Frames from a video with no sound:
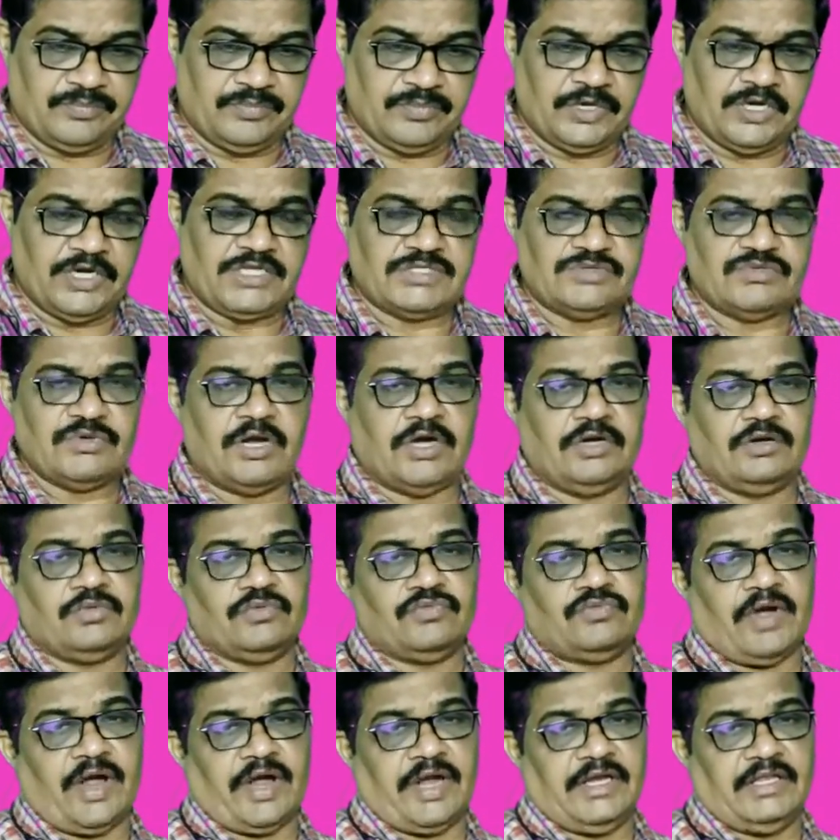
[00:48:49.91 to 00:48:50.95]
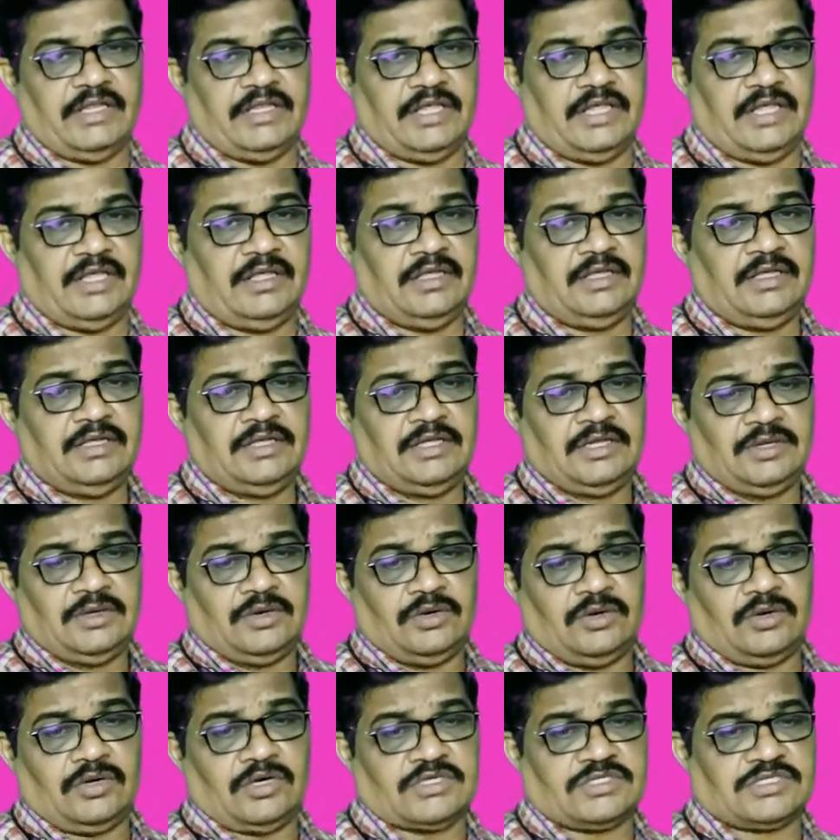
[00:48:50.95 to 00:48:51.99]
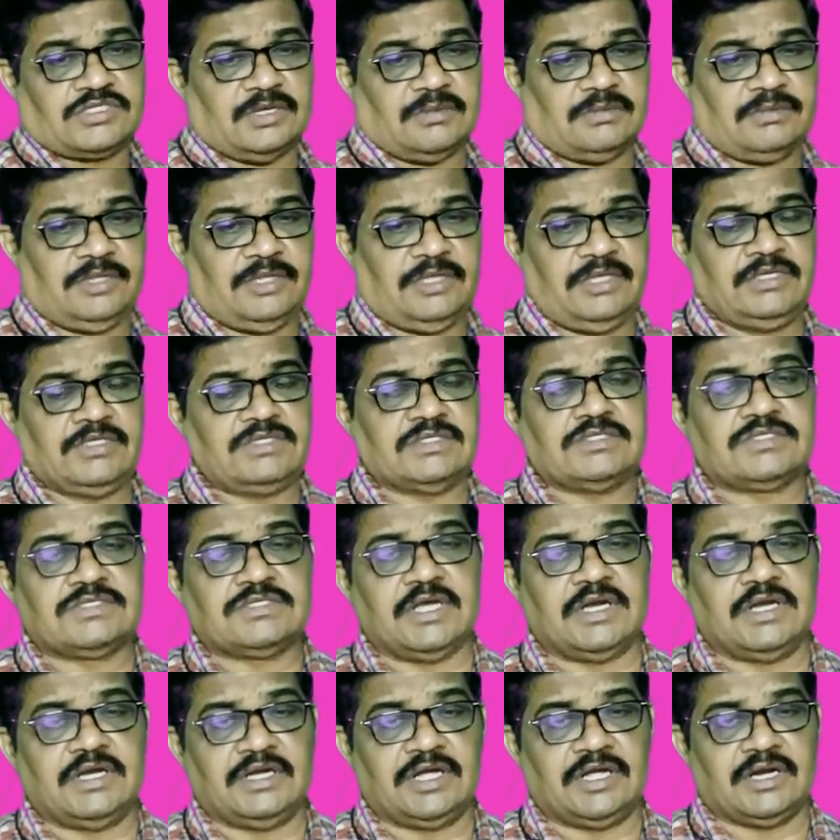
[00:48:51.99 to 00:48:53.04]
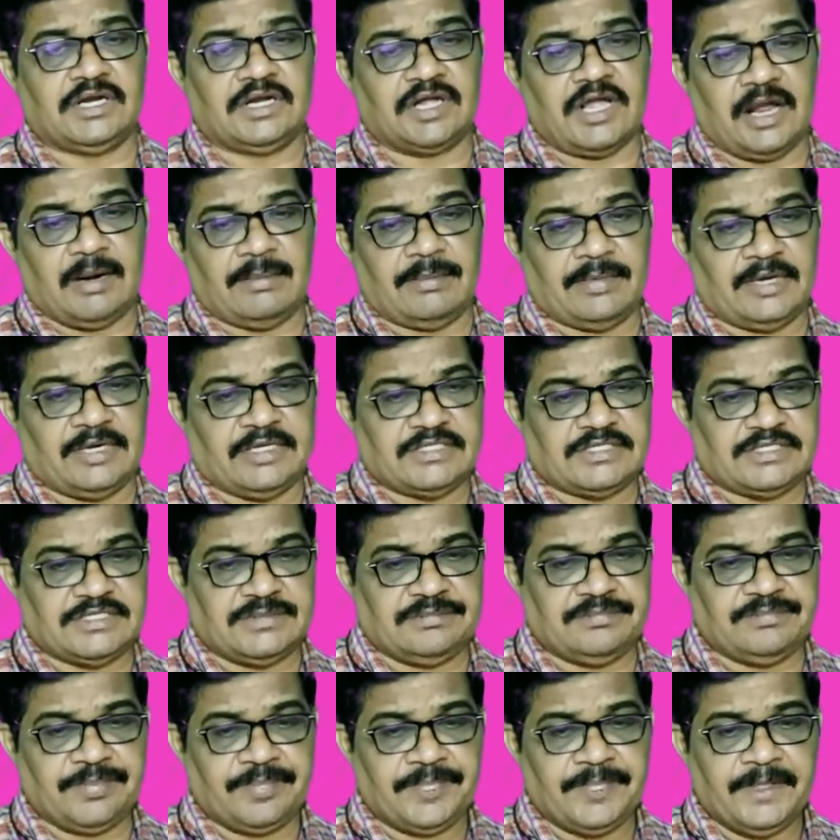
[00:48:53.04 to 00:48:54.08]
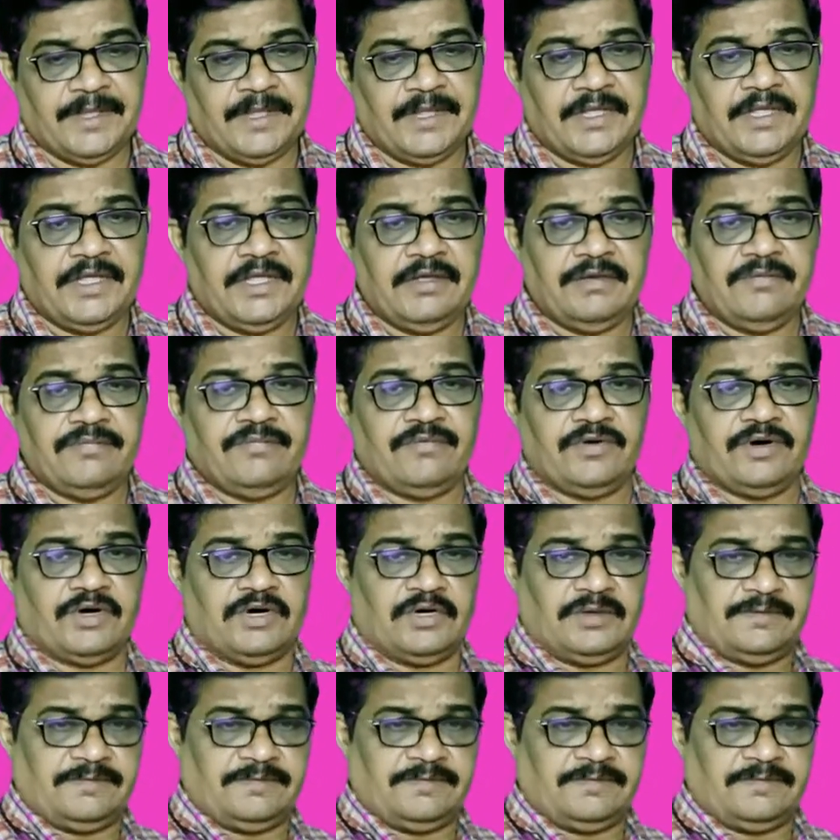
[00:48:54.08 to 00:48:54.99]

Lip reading: That is, we have to find the locus of the center, capital C. If we